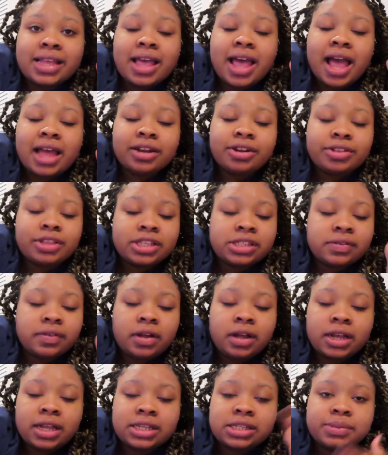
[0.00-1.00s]
I know this
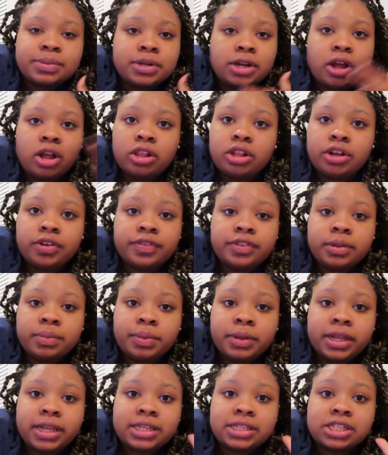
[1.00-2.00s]
vlog has been all over the
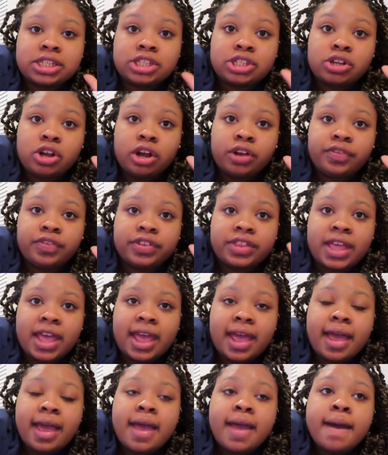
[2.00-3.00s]
place. Sorry for that.